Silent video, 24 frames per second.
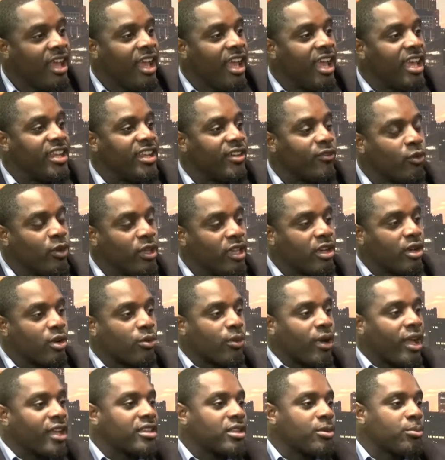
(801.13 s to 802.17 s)
And if we
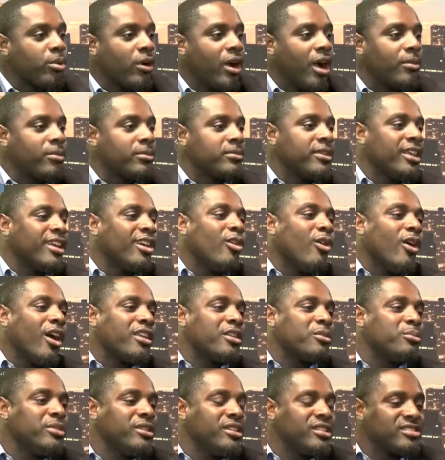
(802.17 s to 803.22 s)
correct the problem, they go out
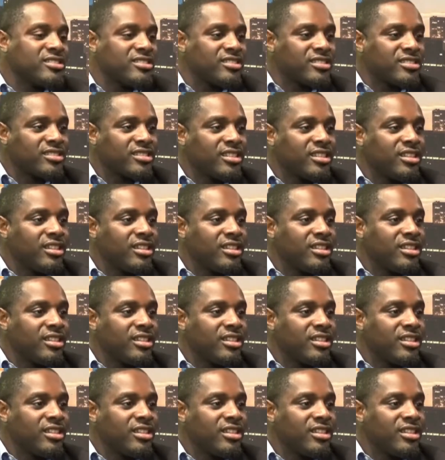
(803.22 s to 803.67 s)
of business.